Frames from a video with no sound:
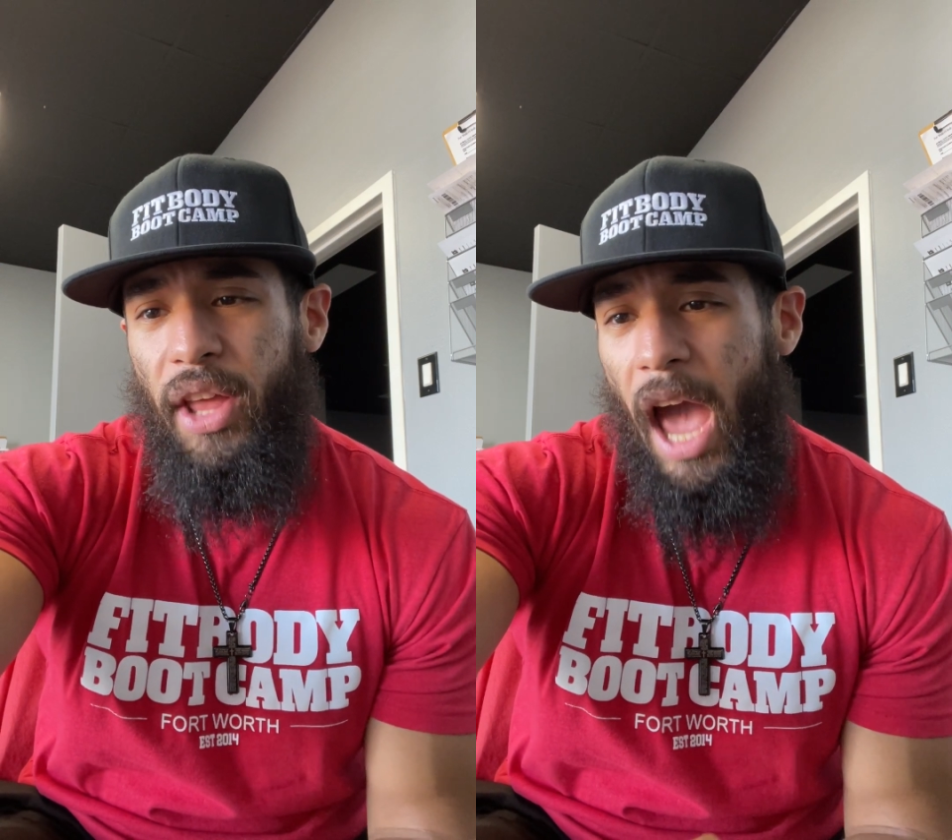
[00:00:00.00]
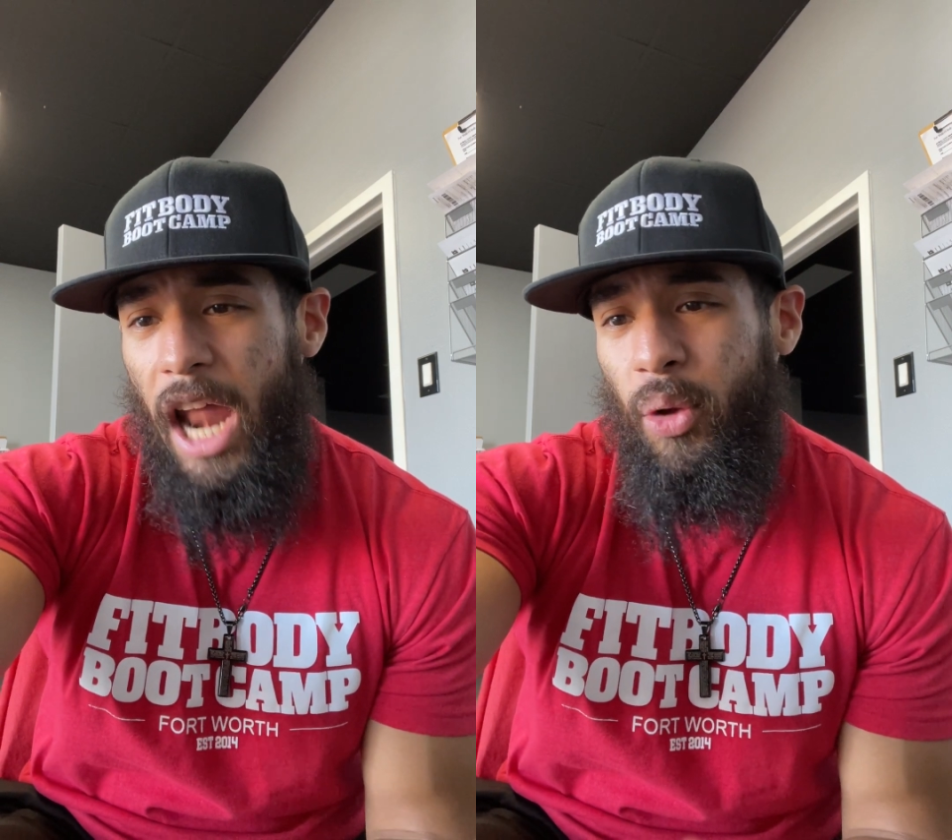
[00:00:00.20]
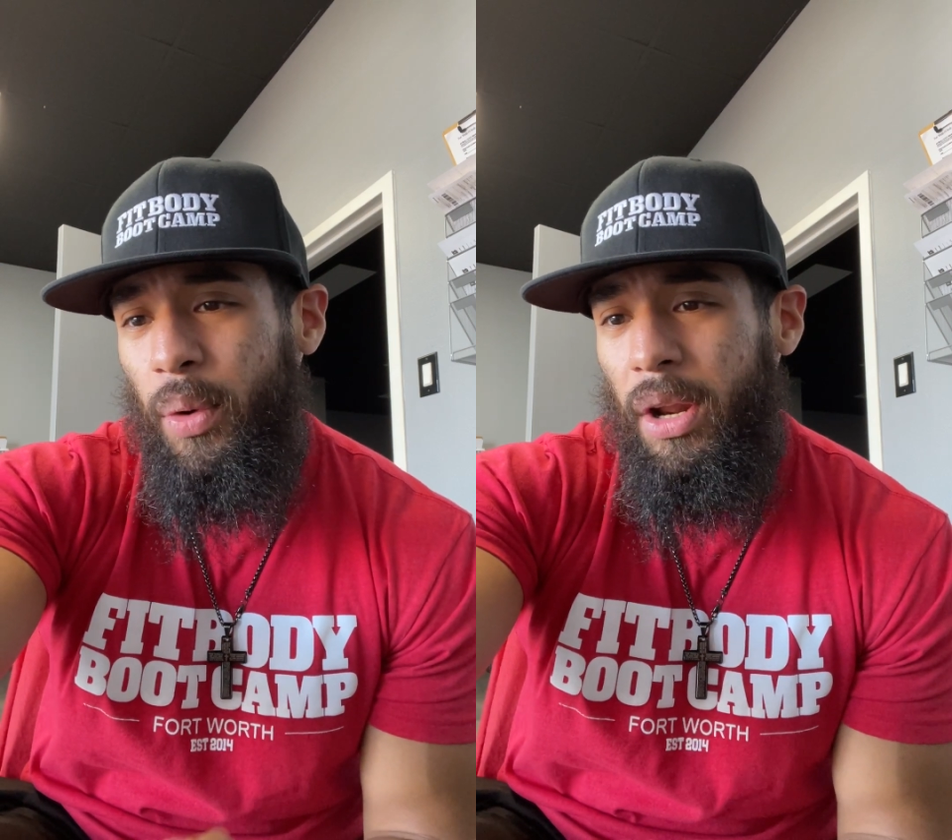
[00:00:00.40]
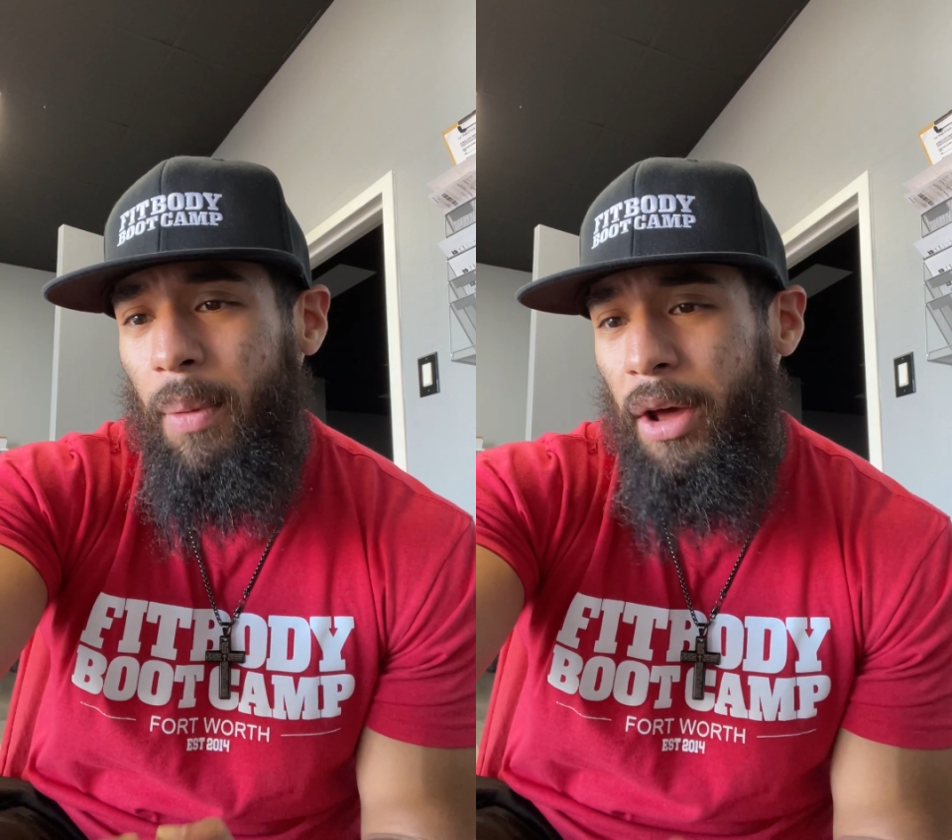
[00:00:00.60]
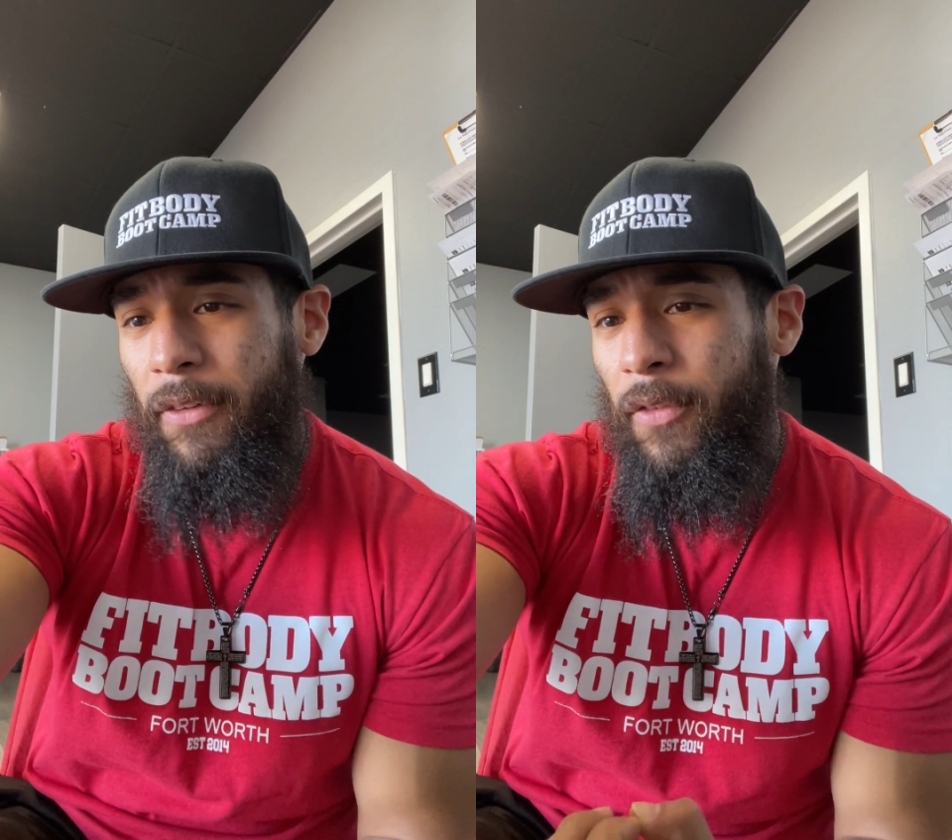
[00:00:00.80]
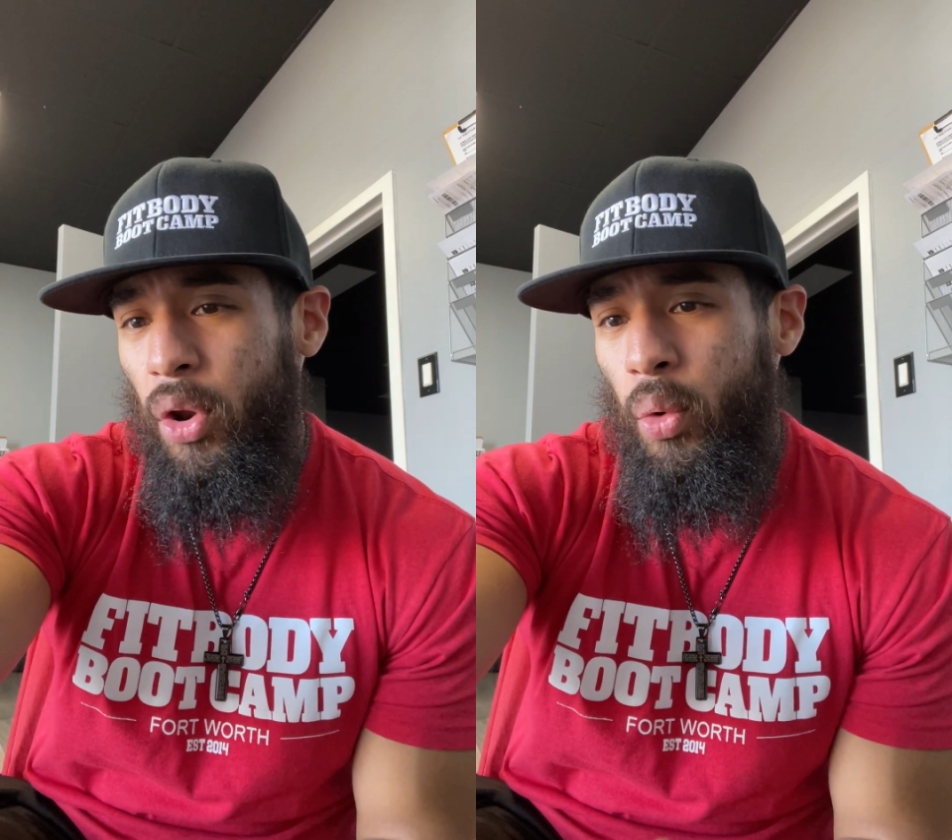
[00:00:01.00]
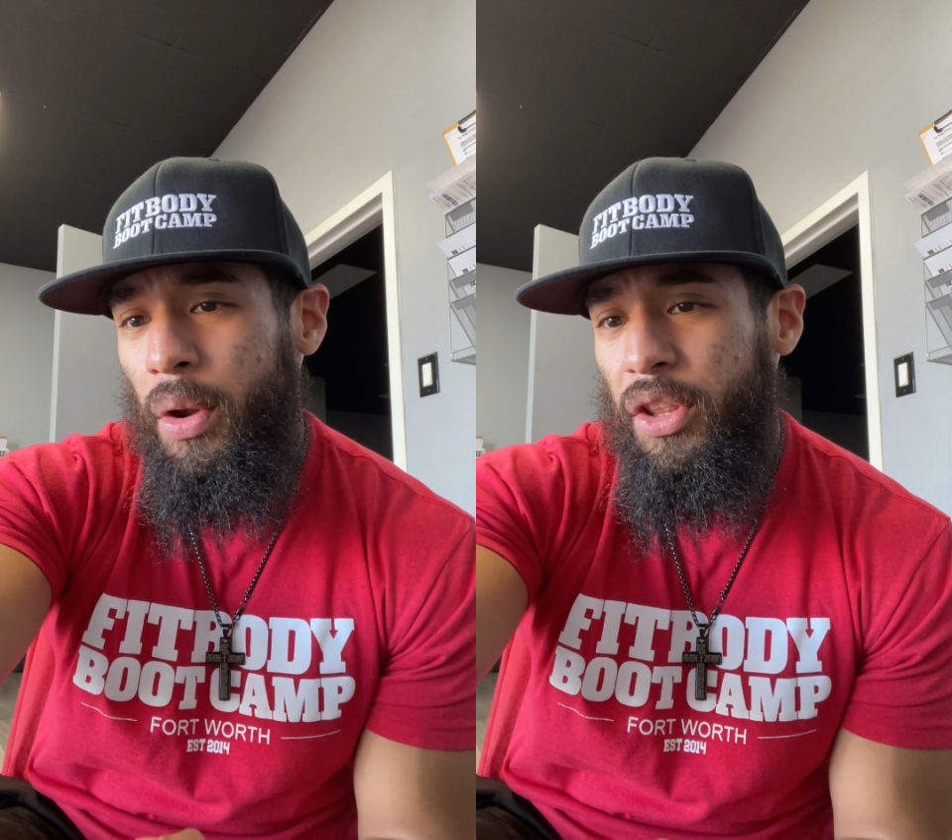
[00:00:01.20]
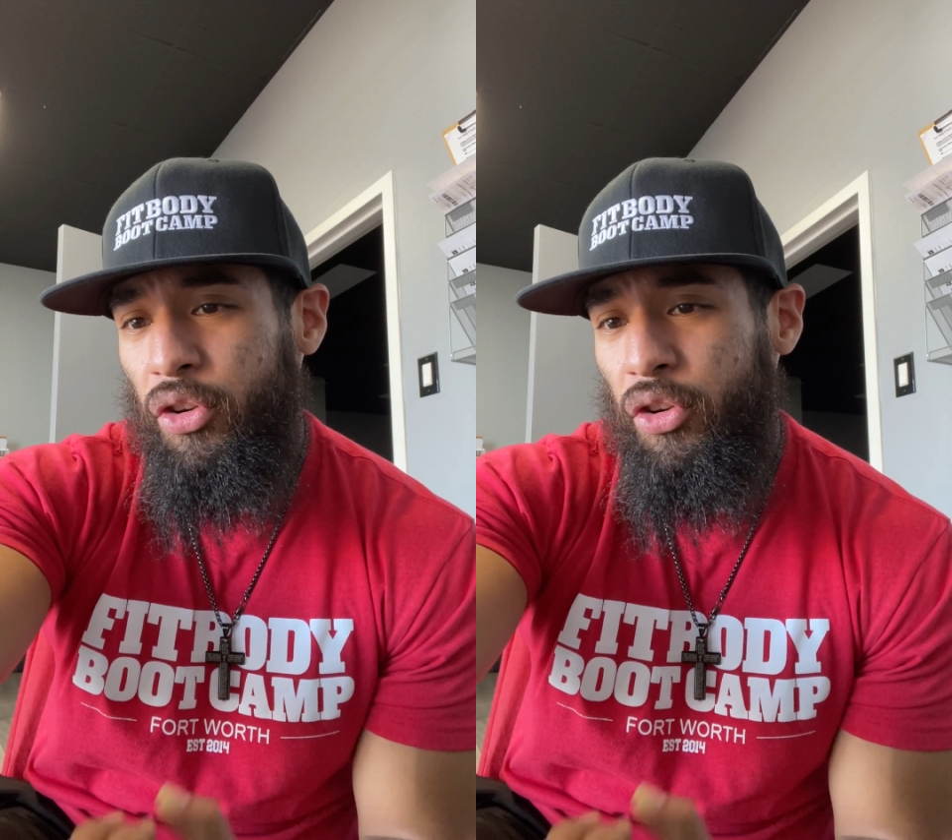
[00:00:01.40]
the adequate amount of fluids,